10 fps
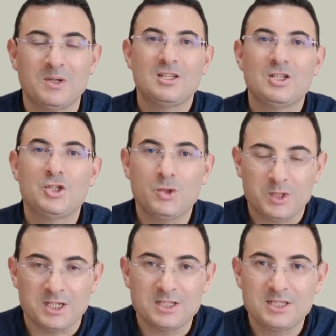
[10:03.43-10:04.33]

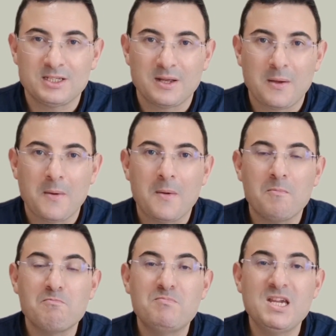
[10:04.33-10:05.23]
students,
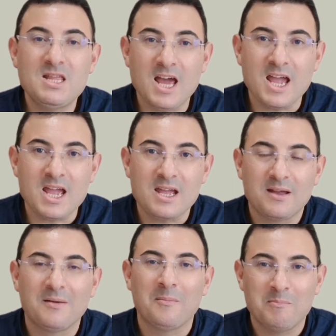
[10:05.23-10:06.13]
be they
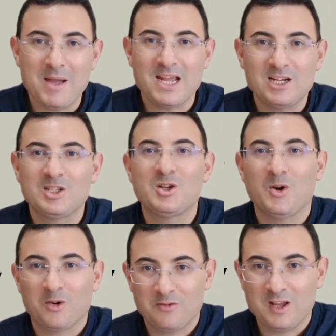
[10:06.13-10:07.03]
males
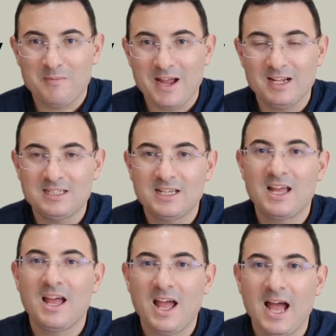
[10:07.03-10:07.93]
or females,
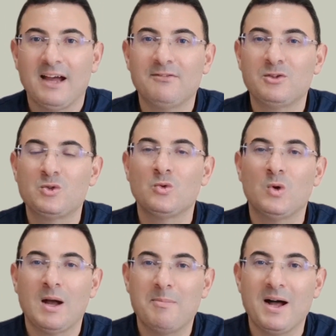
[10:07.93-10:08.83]
have to
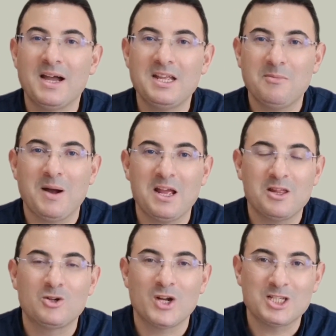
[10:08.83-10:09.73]
abide by the
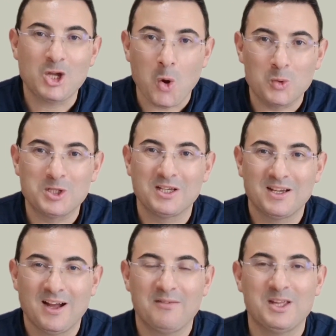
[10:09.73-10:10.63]
dress code
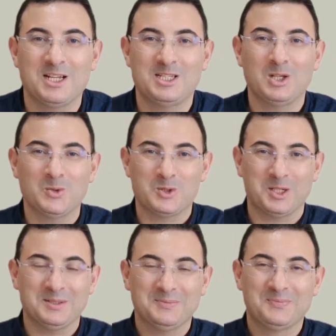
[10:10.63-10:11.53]
of the
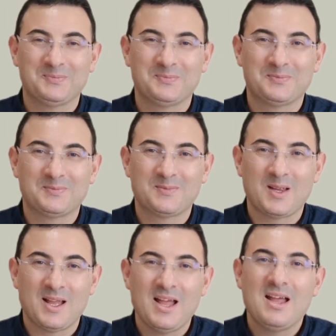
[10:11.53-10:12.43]
institution.
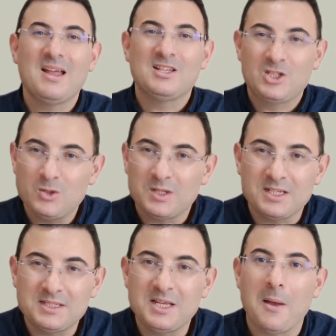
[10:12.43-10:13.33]

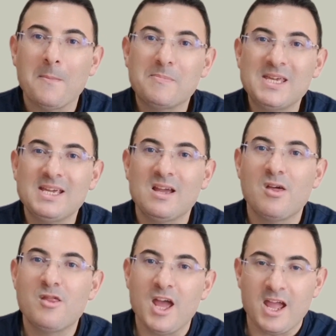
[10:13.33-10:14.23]
Students, be
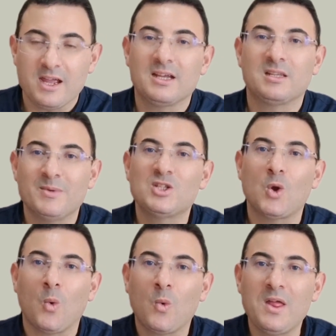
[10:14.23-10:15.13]
they. It means
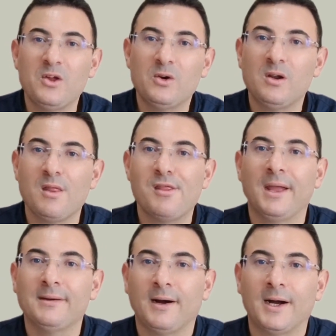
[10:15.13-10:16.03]
whether
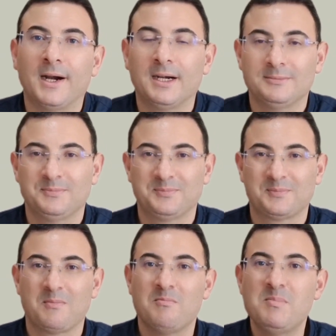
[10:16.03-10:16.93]
they are.
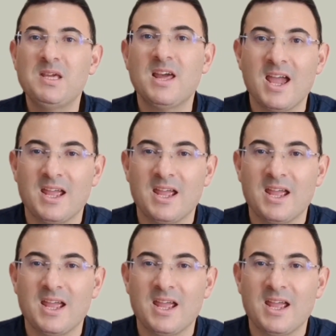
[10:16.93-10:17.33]
Be they.